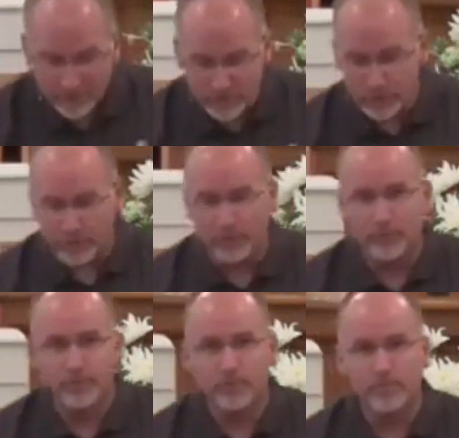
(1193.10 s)
you.
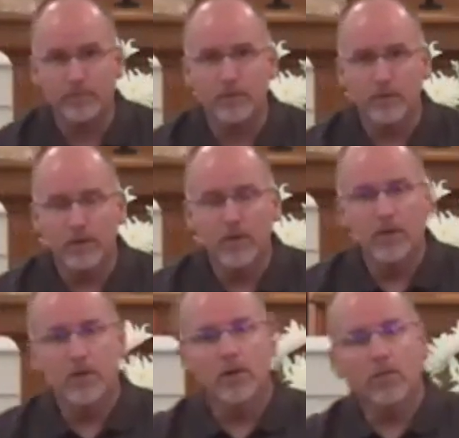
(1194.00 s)

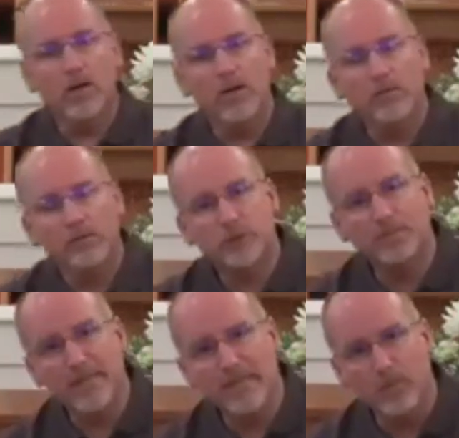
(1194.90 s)
Well,
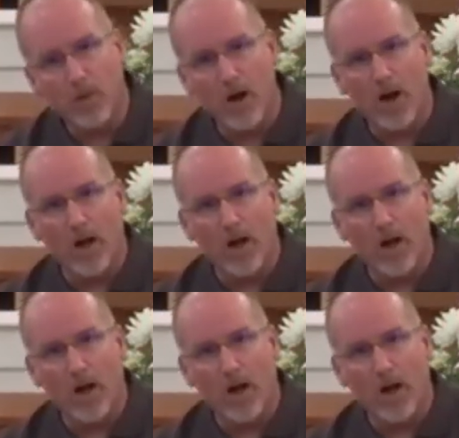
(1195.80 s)
speak what?